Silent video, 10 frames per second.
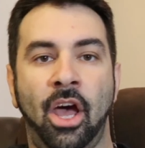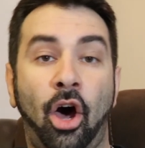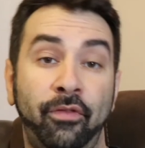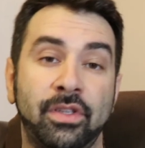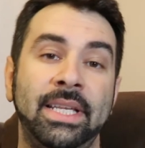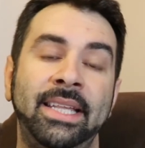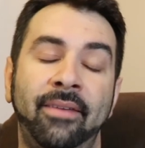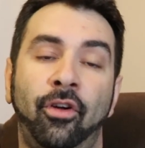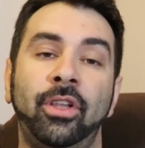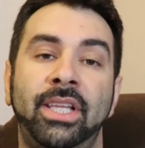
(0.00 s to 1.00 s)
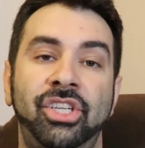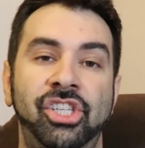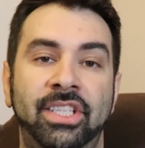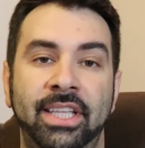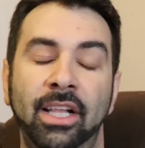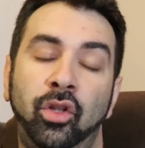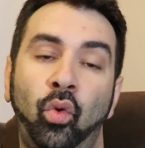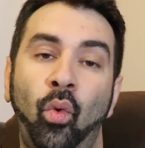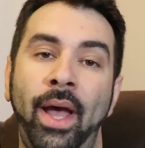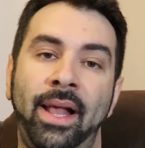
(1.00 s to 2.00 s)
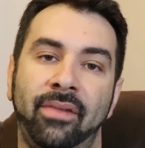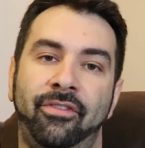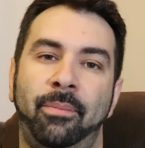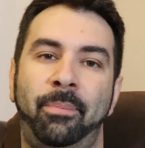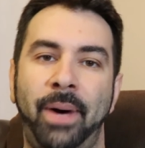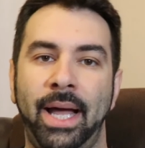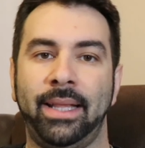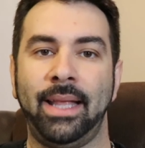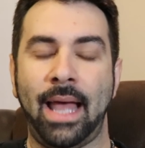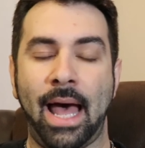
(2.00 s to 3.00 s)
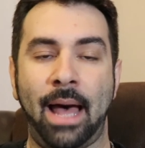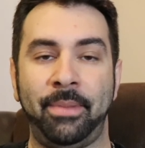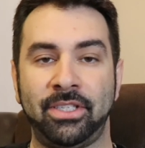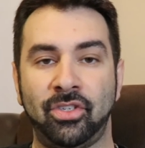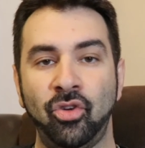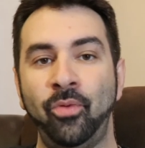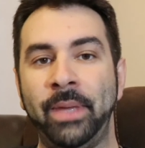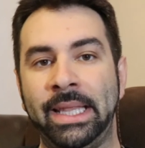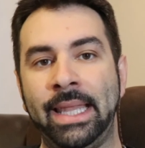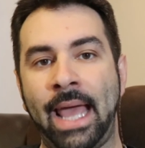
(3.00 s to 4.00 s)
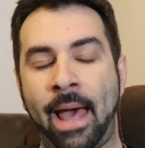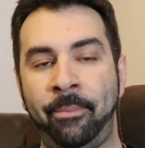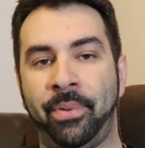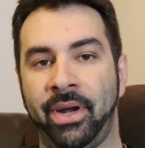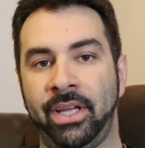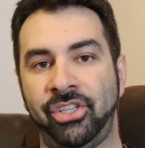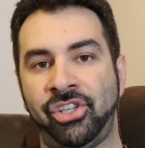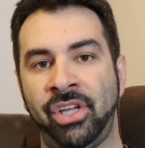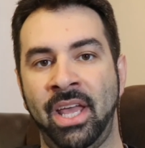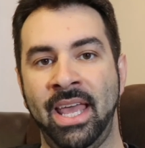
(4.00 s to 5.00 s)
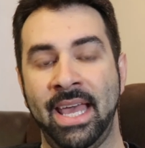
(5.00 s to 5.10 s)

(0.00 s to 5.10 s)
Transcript: Obviously the voltage is still 12, but I'm assuming the amperage